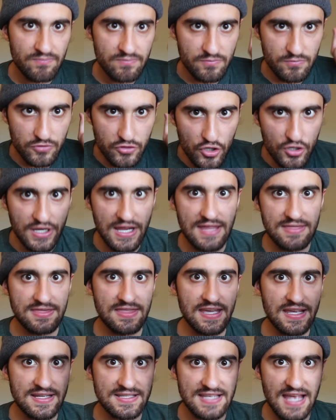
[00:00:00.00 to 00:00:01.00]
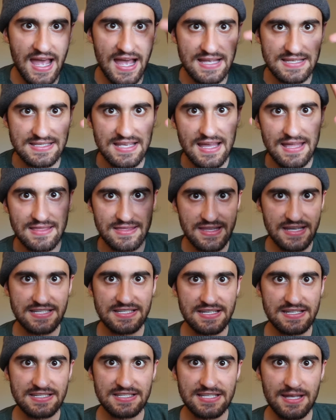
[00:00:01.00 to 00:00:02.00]
look at things as
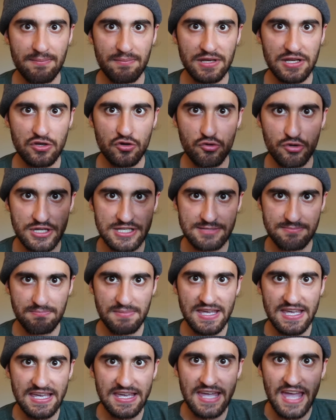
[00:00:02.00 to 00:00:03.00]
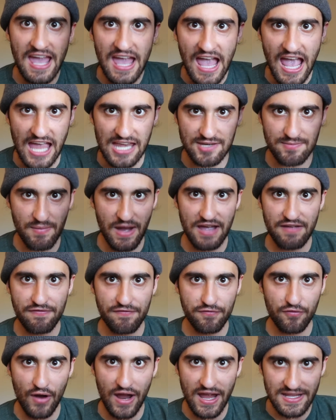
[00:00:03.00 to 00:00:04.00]
this is somebody who is me and my
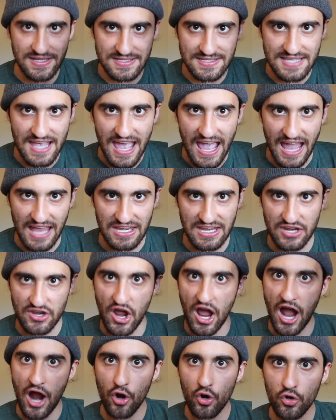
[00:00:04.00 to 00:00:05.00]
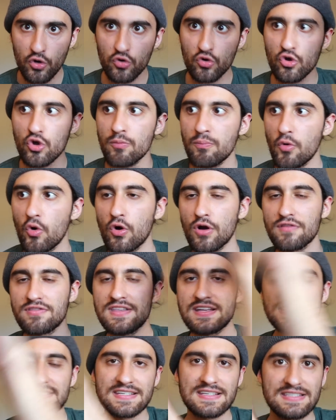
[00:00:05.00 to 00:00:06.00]
friends and in our group, or
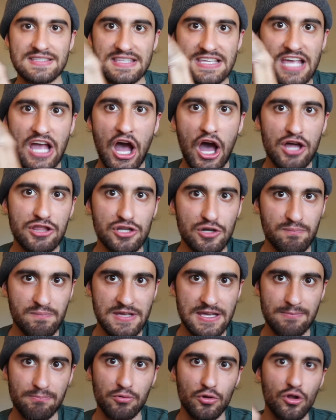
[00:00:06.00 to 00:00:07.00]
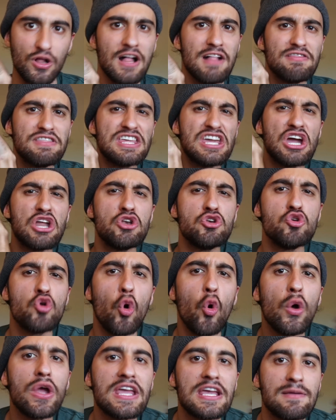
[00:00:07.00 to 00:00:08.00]
this is the other people, the
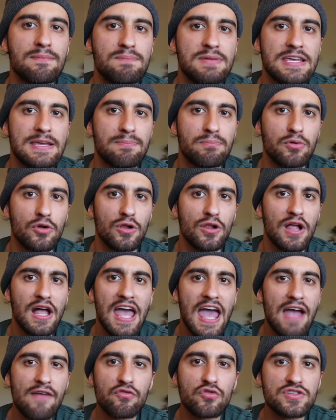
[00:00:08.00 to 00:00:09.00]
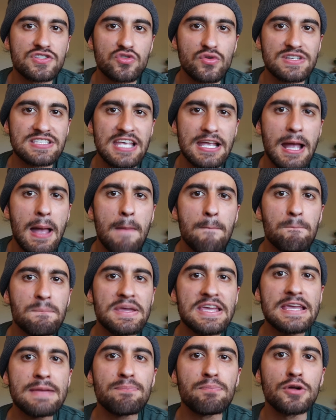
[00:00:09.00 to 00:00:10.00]
annoying people. Everyone's always saying
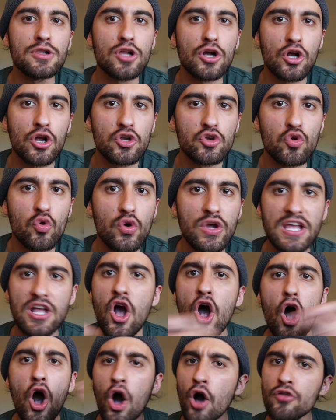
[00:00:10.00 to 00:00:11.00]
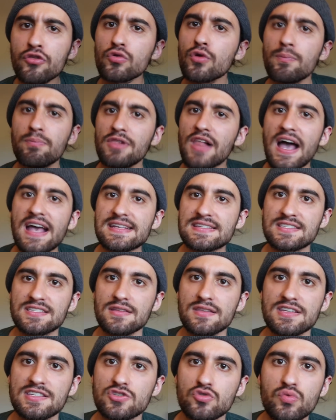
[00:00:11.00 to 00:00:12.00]
people are annoying. All the replies to
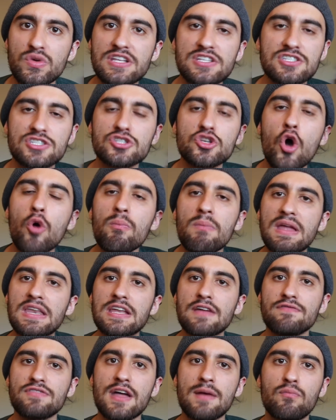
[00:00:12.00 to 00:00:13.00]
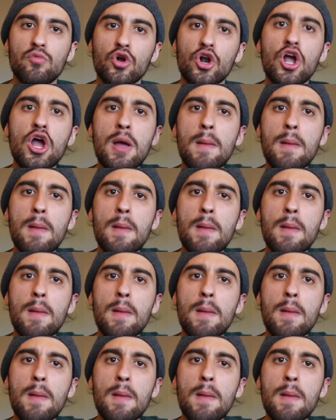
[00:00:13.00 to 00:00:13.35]
this tweet, so many of them were